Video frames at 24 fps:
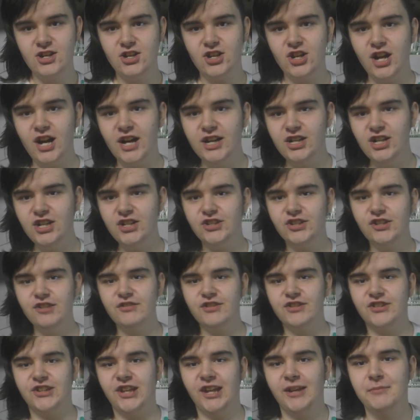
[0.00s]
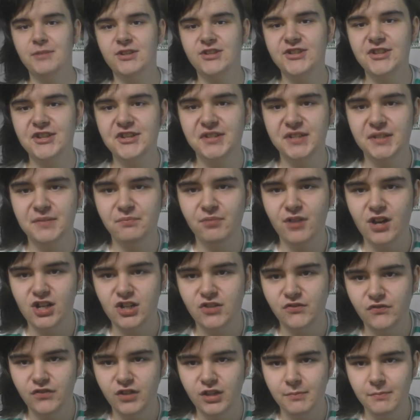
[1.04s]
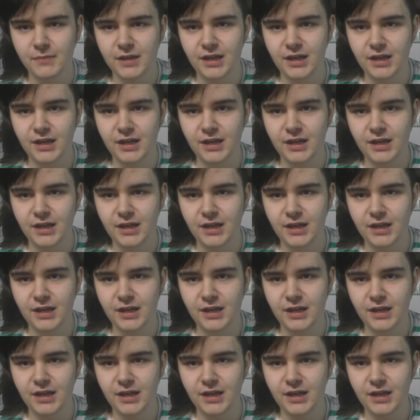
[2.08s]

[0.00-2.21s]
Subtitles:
Should I just do a CinemaSins impression for the